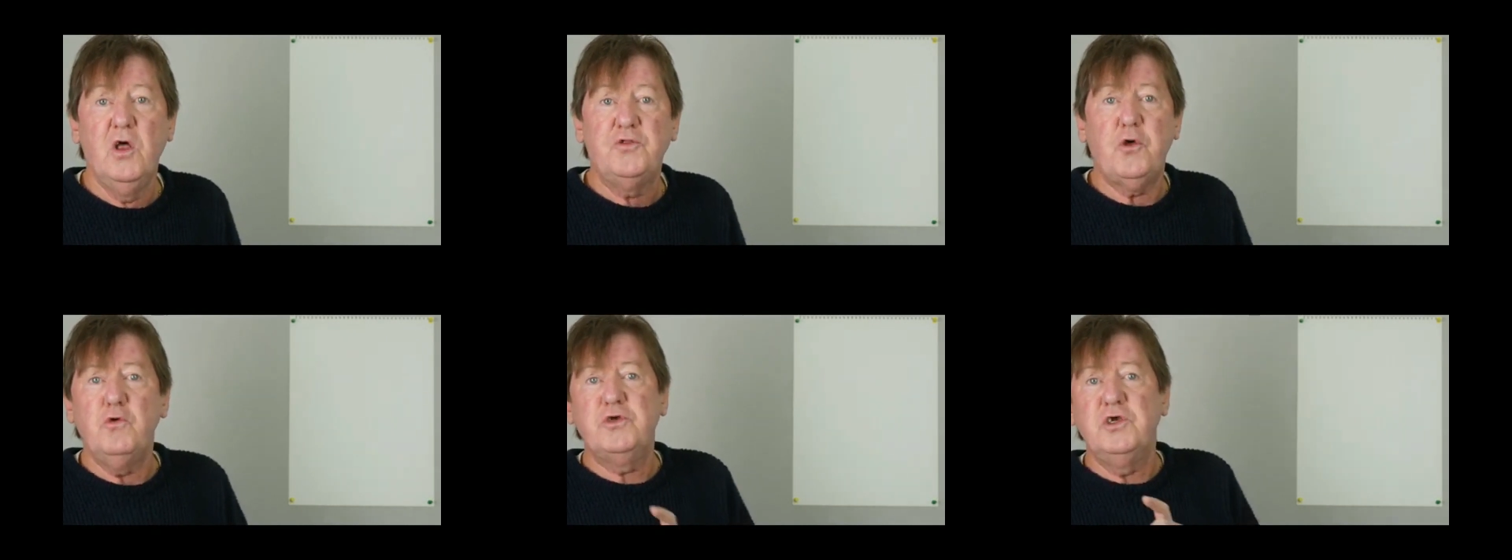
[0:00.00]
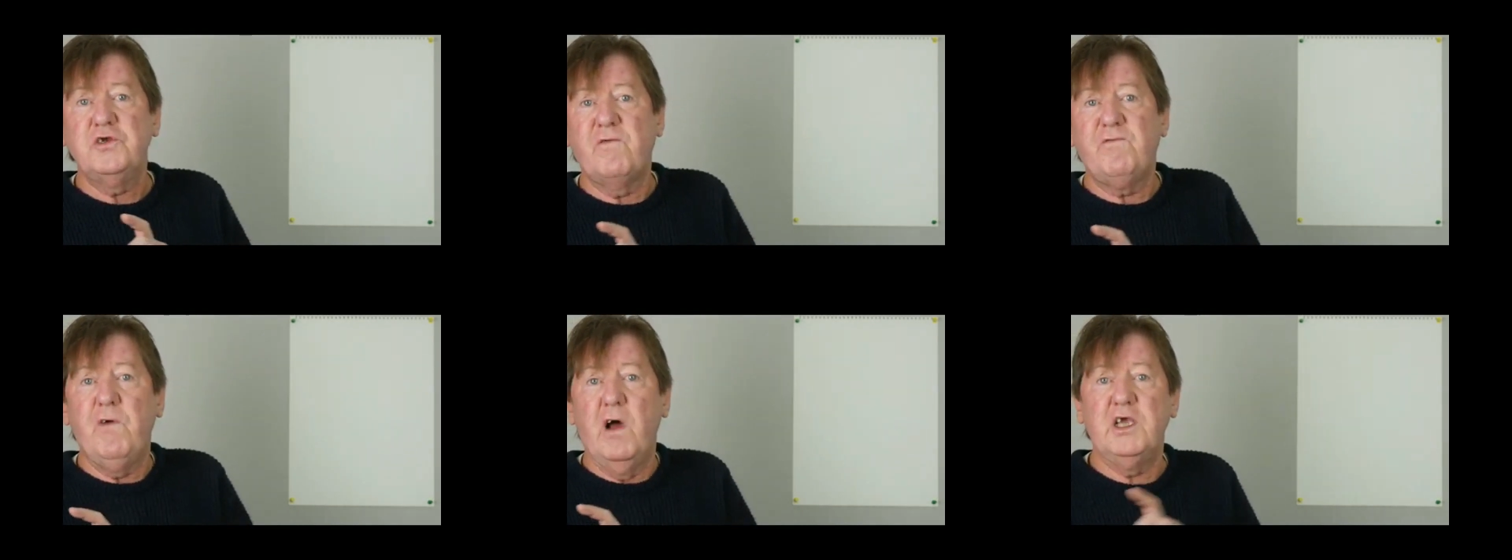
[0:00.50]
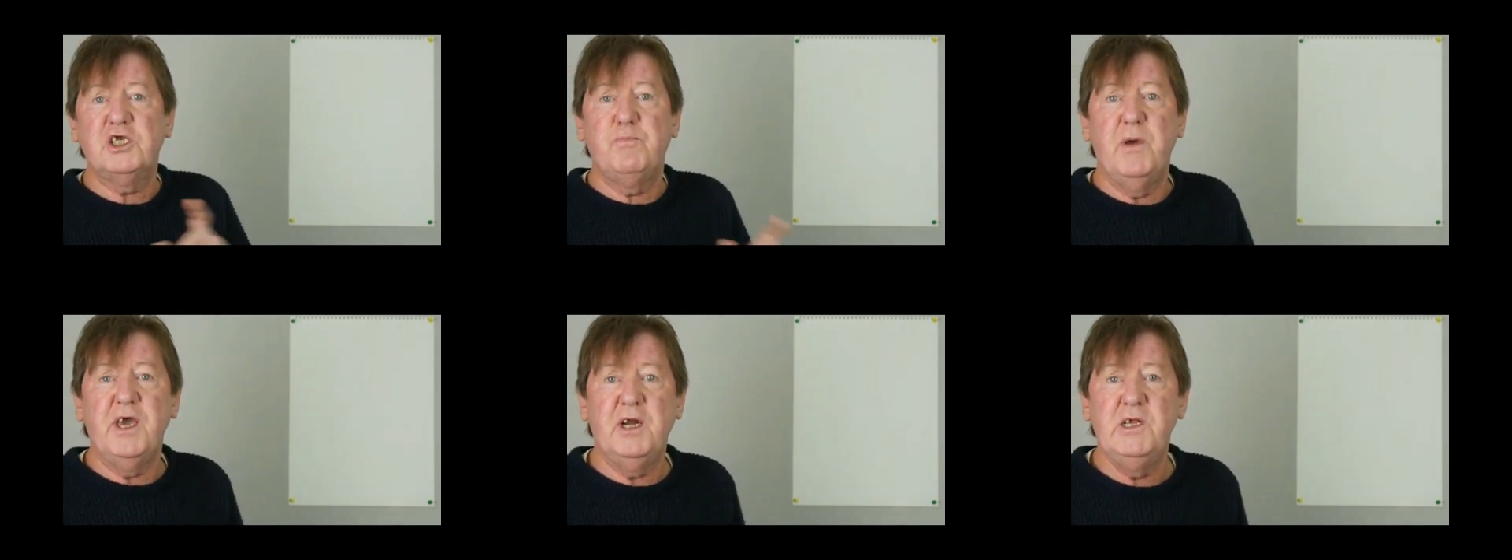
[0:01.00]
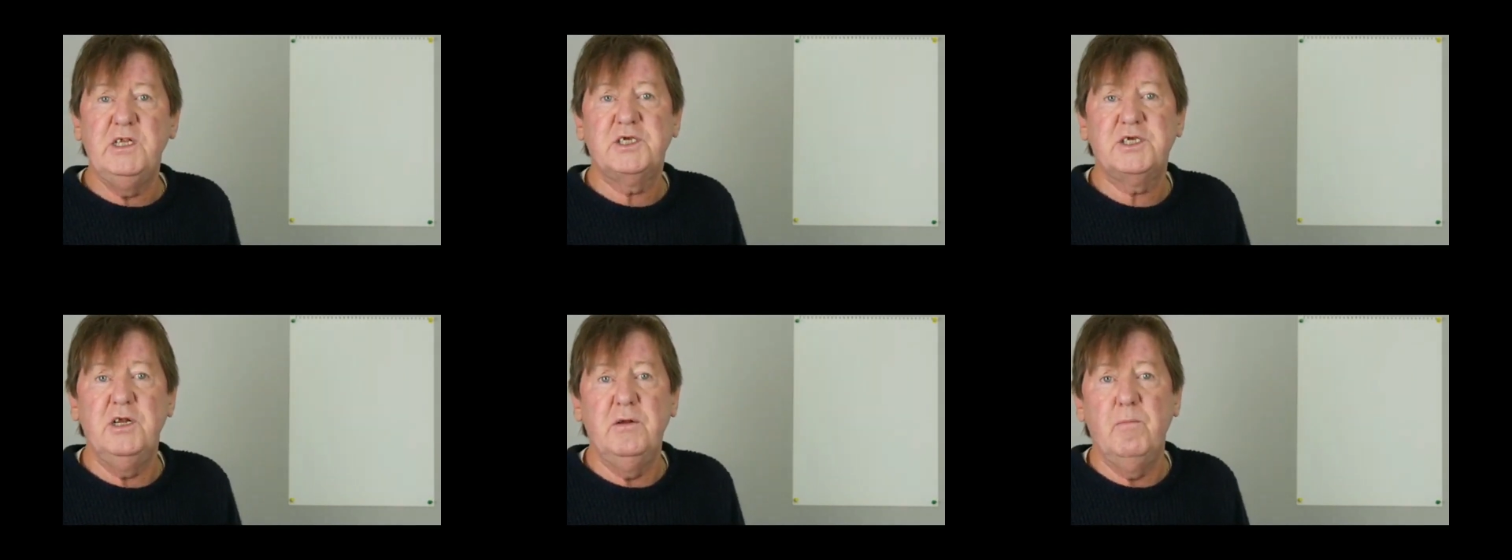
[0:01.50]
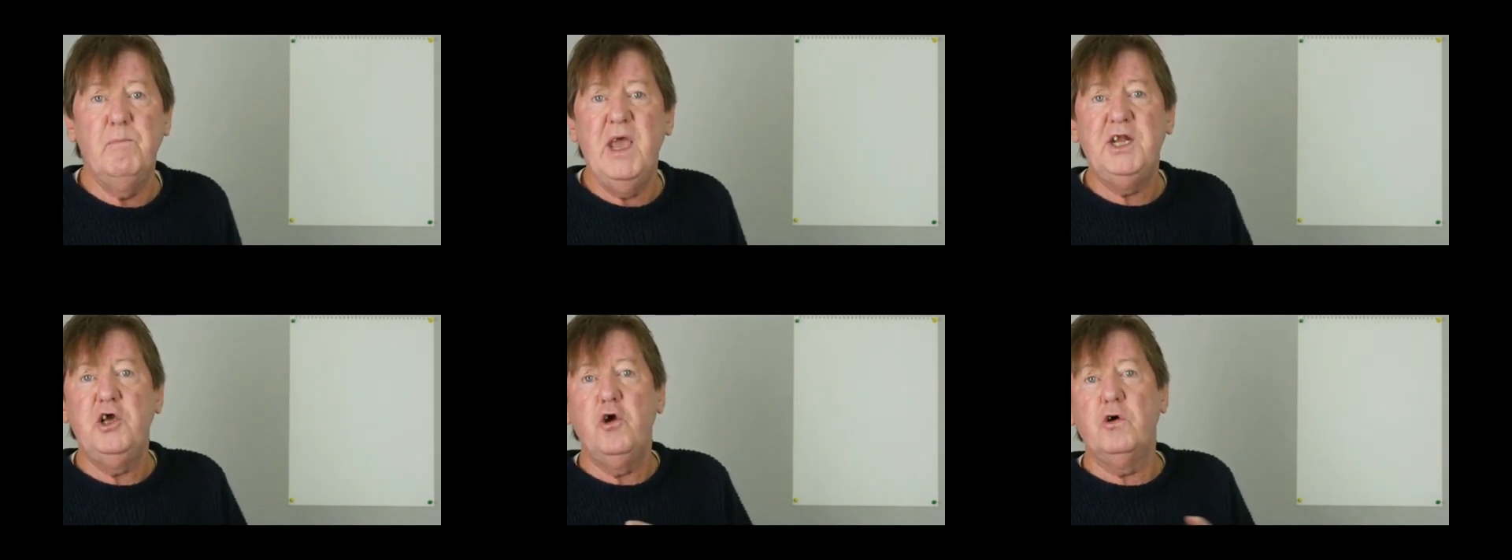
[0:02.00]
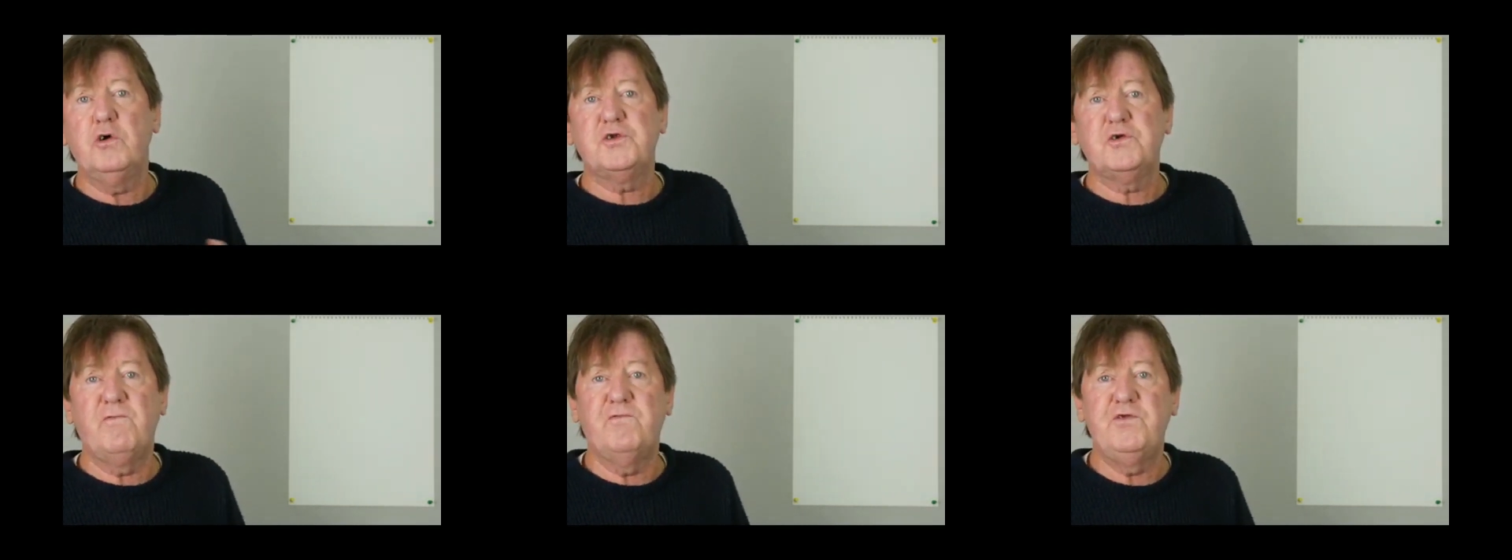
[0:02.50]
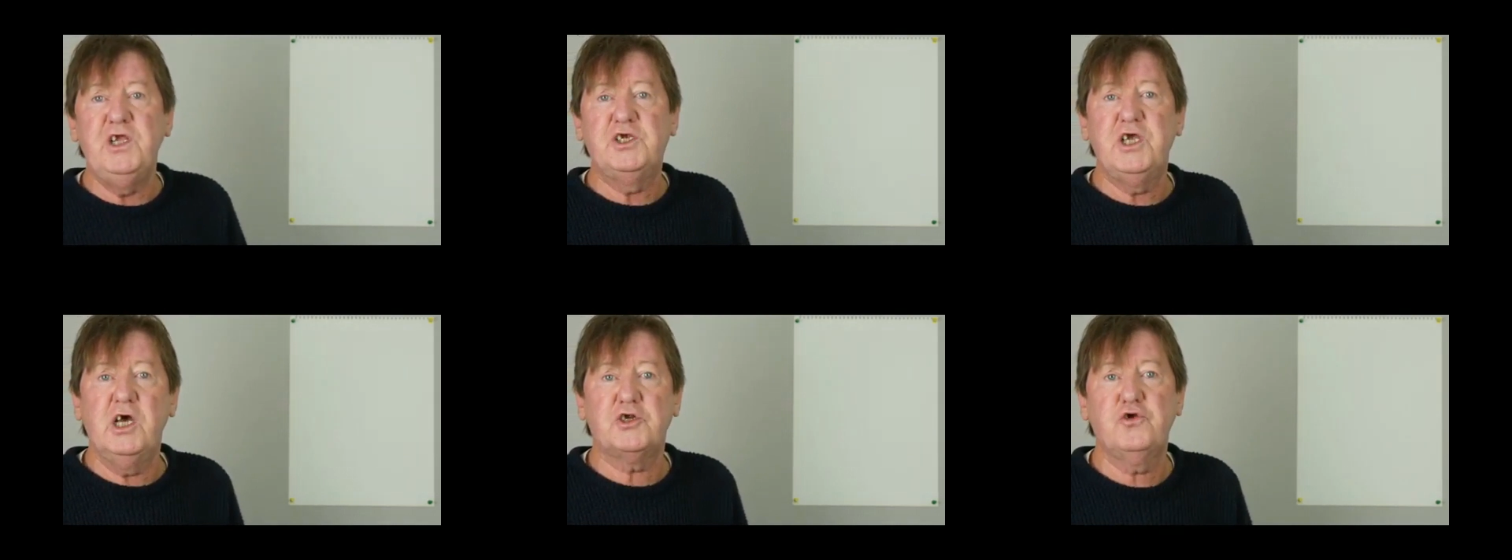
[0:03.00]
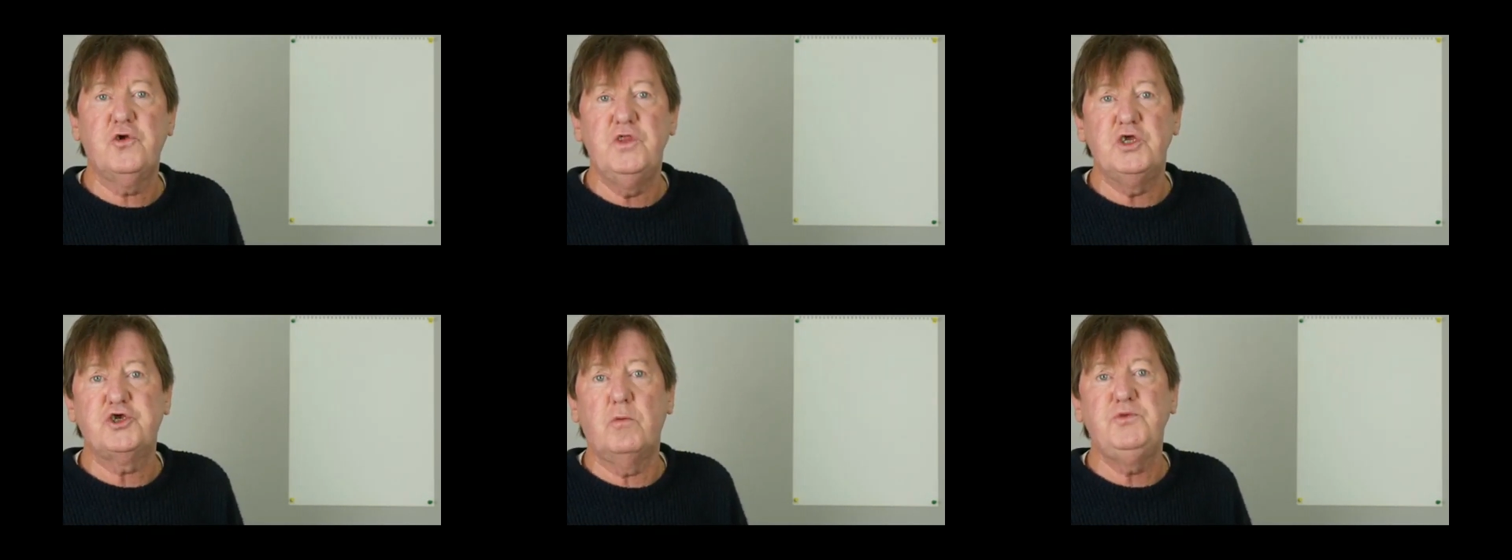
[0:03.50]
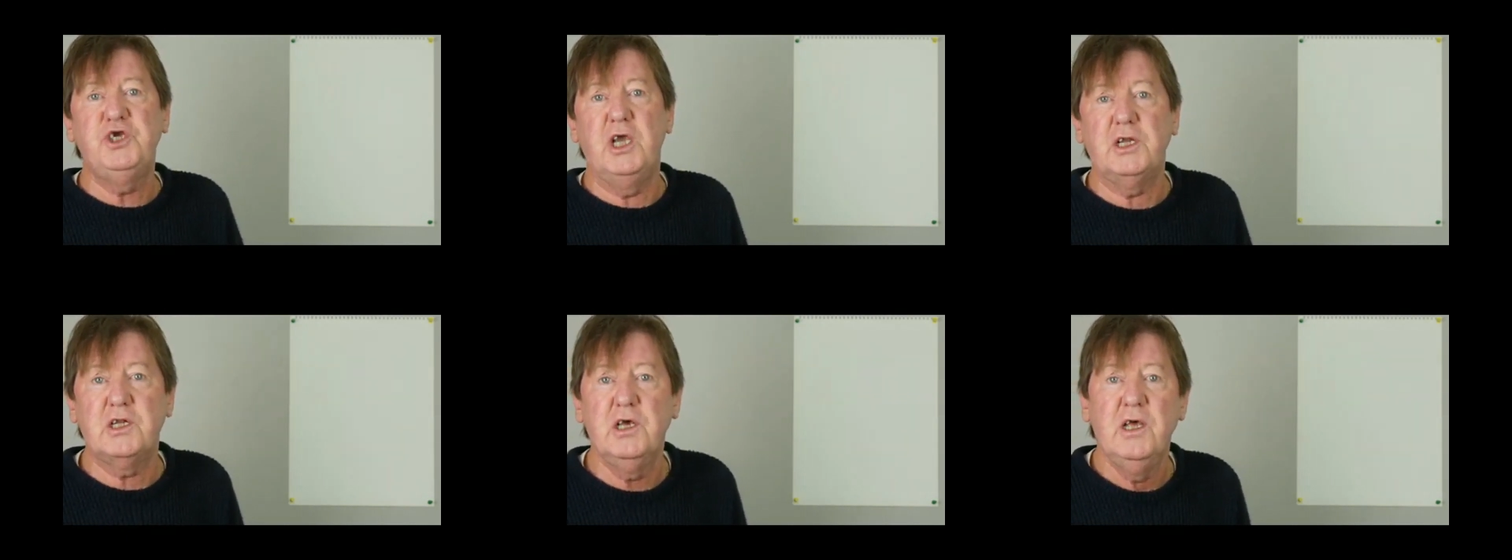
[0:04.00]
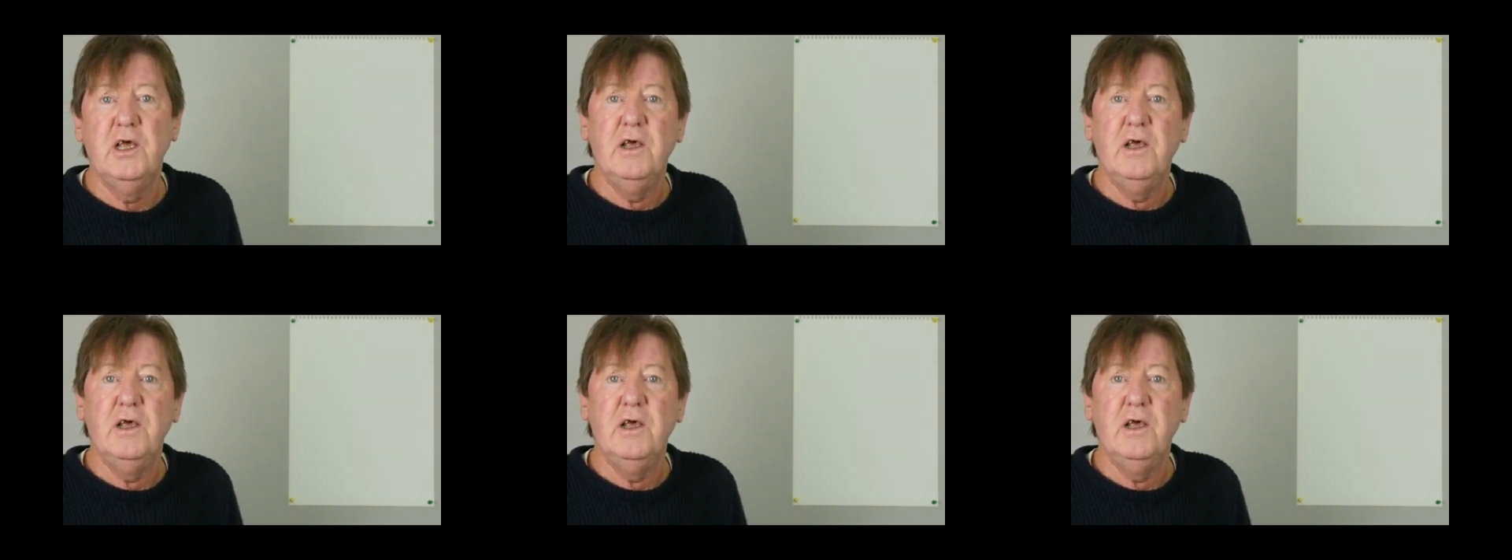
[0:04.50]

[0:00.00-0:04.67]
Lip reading: thousands of experiments and many hours of research on the subject,